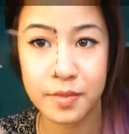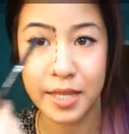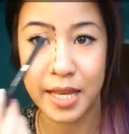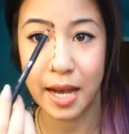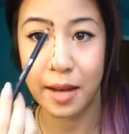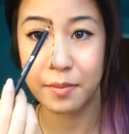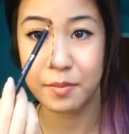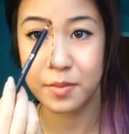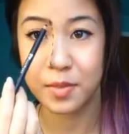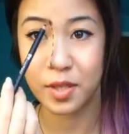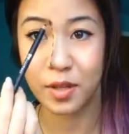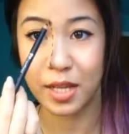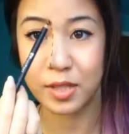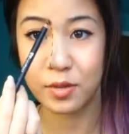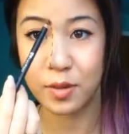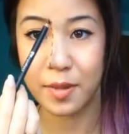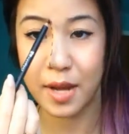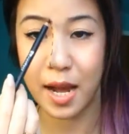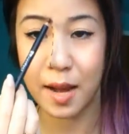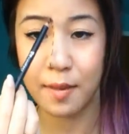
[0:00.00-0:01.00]
Yeah, so
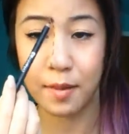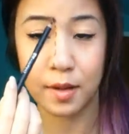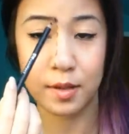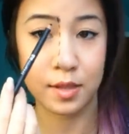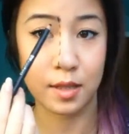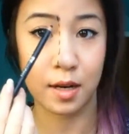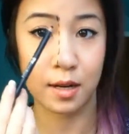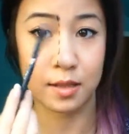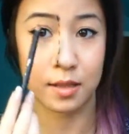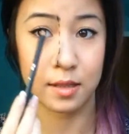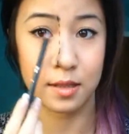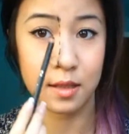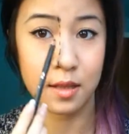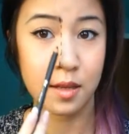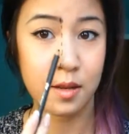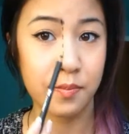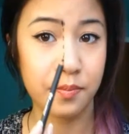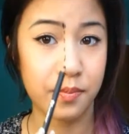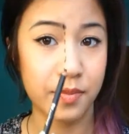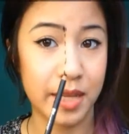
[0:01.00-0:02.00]
that's where my eyebrow starts.
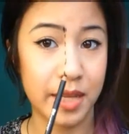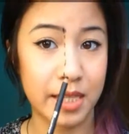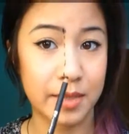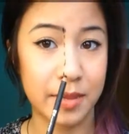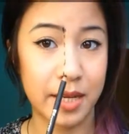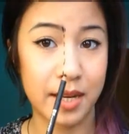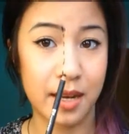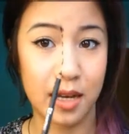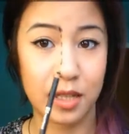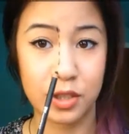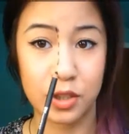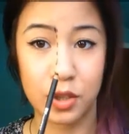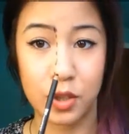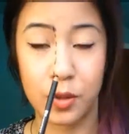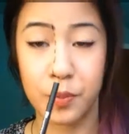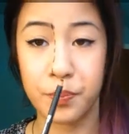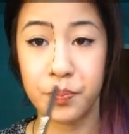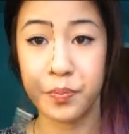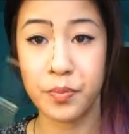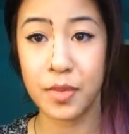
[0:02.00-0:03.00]
That's my
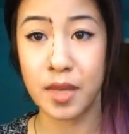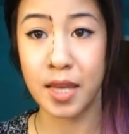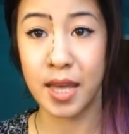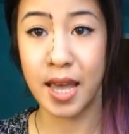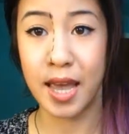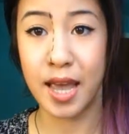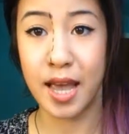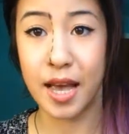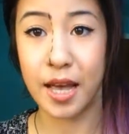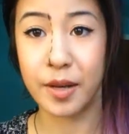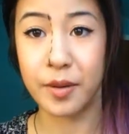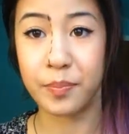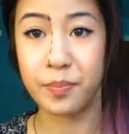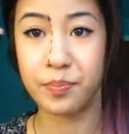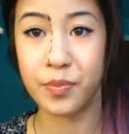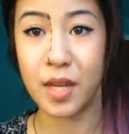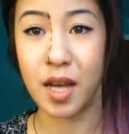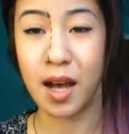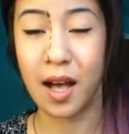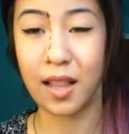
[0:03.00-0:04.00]
nostril. And
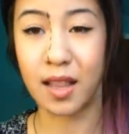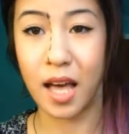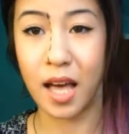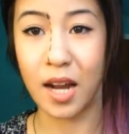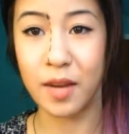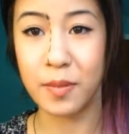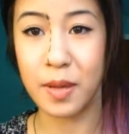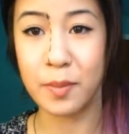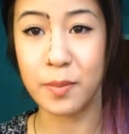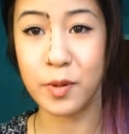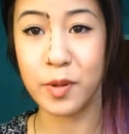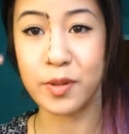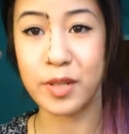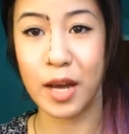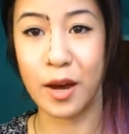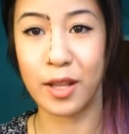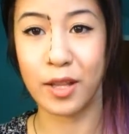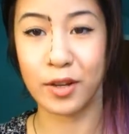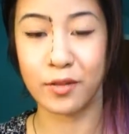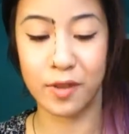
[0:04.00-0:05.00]
a lot of people,
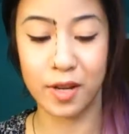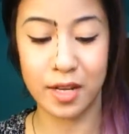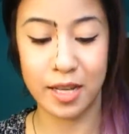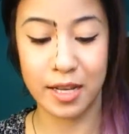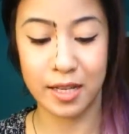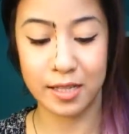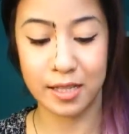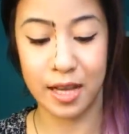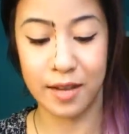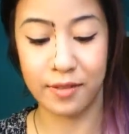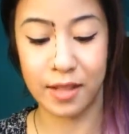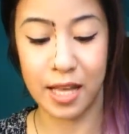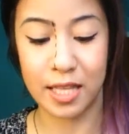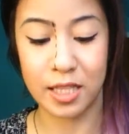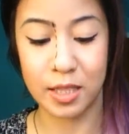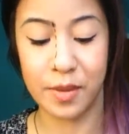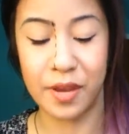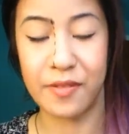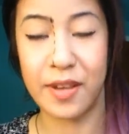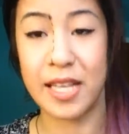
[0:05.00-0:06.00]
now I look funny because I have
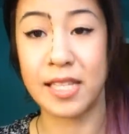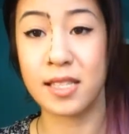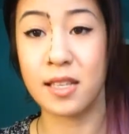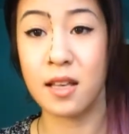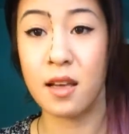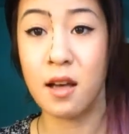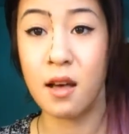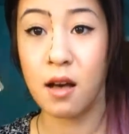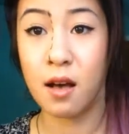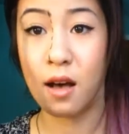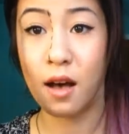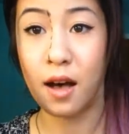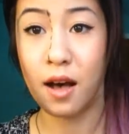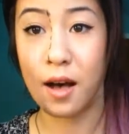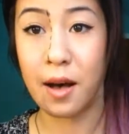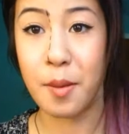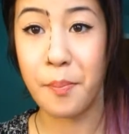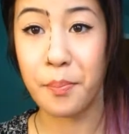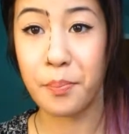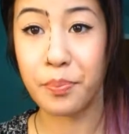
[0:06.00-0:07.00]
lines on my face.
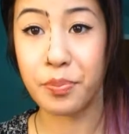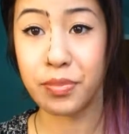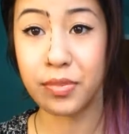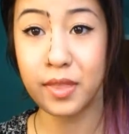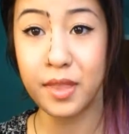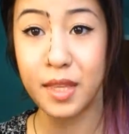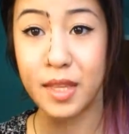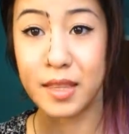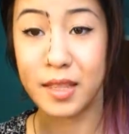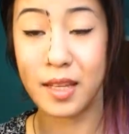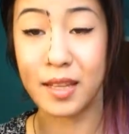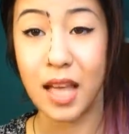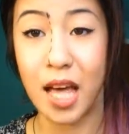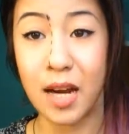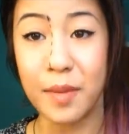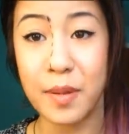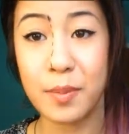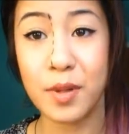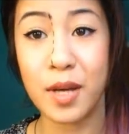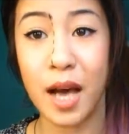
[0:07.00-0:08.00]
A
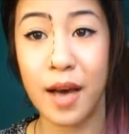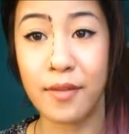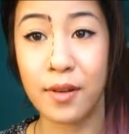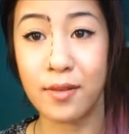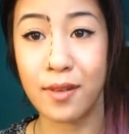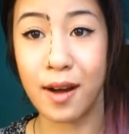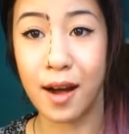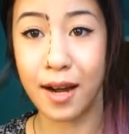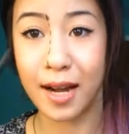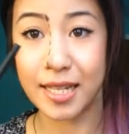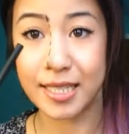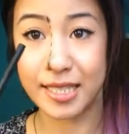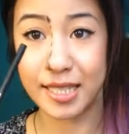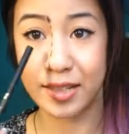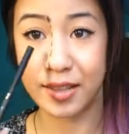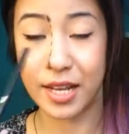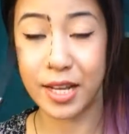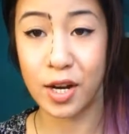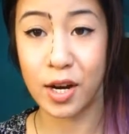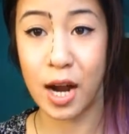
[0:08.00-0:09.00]
lot of people have the wrong
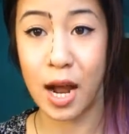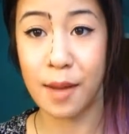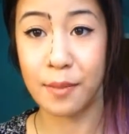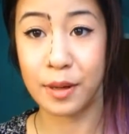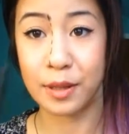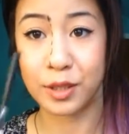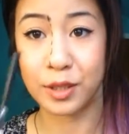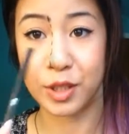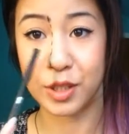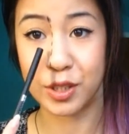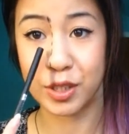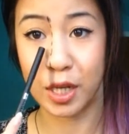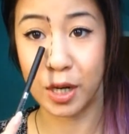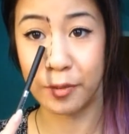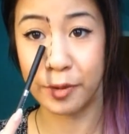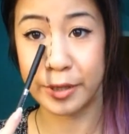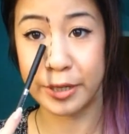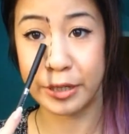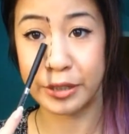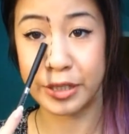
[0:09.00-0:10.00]
idea that your eyebrow should start
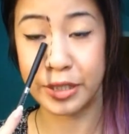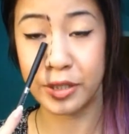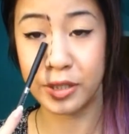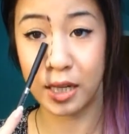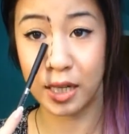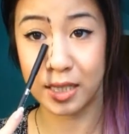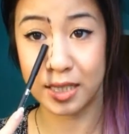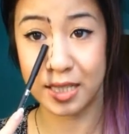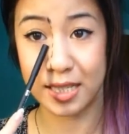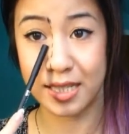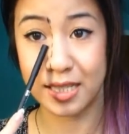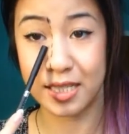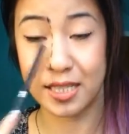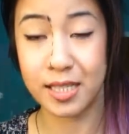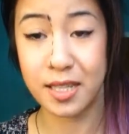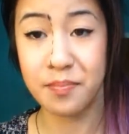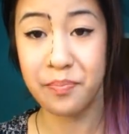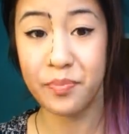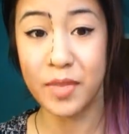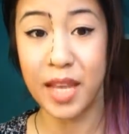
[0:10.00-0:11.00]
where your tear duct is.